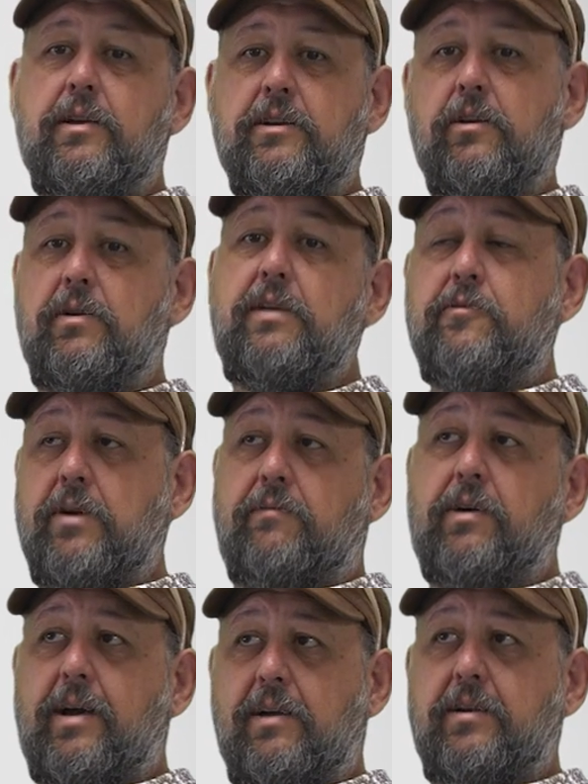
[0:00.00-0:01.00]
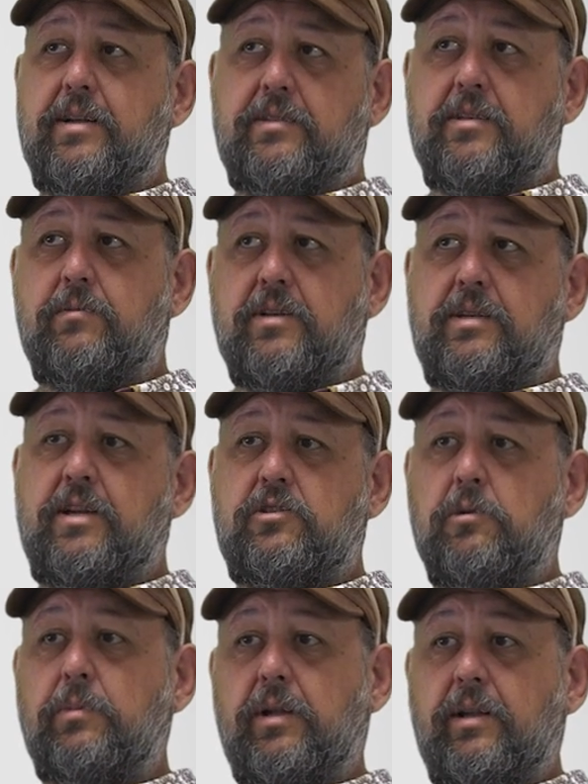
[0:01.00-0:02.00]
you know, if you have a higher density
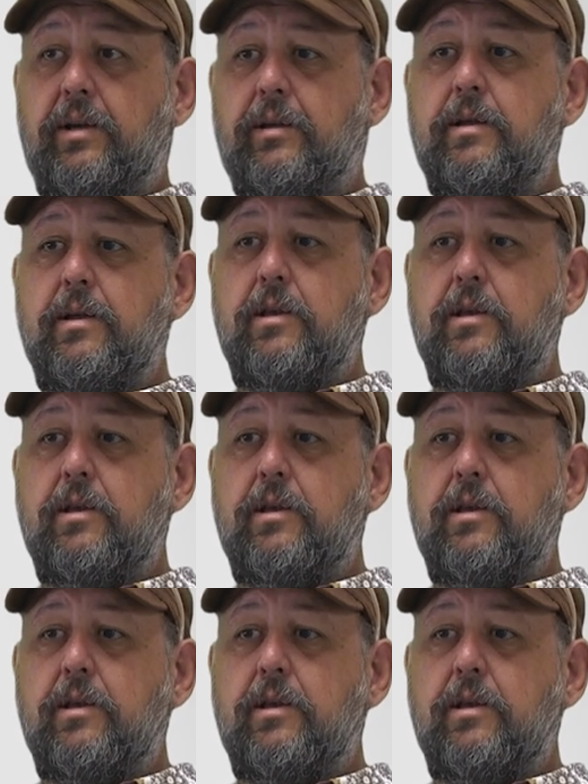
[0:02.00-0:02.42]
residential building,